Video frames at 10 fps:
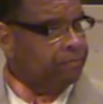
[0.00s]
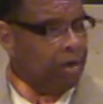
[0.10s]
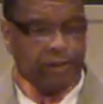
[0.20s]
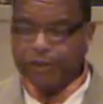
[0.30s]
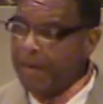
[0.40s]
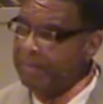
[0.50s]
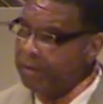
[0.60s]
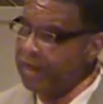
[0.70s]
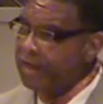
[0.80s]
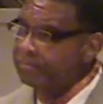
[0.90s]
Brothers by
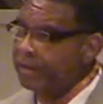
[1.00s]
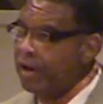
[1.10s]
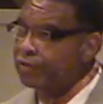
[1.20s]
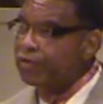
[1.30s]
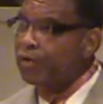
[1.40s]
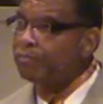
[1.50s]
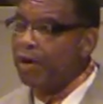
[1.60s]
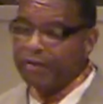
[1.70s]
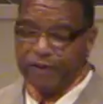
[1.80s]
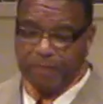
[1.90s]
blood, but also
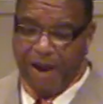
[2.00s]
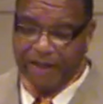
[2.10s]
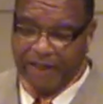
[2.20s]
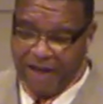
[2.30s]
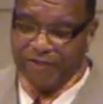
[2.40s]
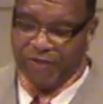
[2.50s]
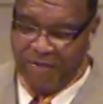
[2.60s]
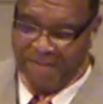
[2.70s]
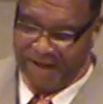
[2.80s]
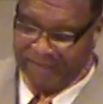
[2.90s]
brothers by
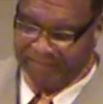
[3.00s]
countrymen.